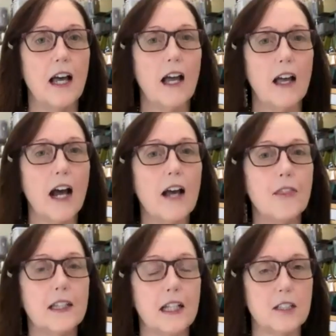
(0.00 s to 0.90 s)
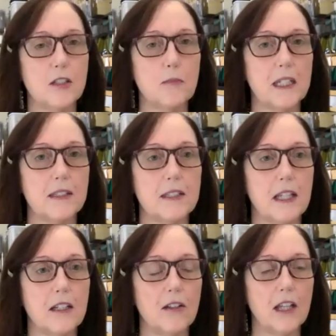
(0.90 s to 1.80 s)
I, I think that's as big as they
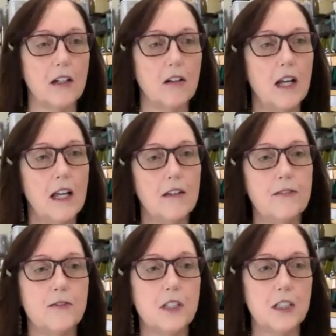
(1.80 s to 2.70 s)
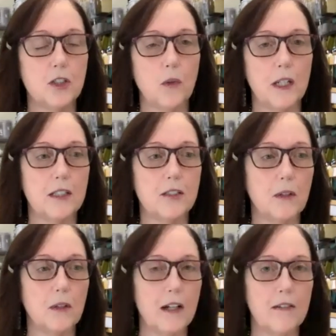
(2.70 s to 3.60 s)
go. They go 15, 20,
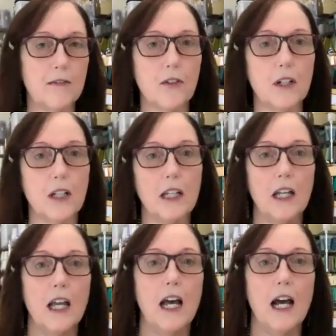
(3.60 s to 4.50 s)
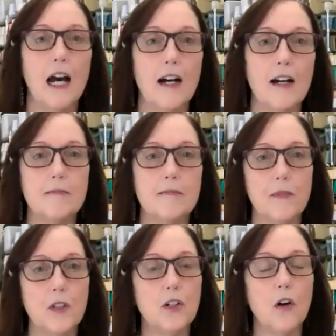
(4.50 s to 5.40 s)
25, 30. Um,
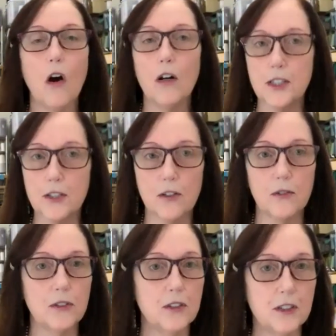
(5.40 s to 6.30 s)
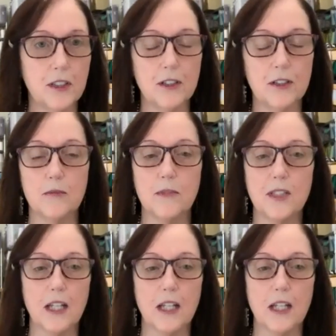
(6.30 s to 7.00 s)
you know, also good blooms.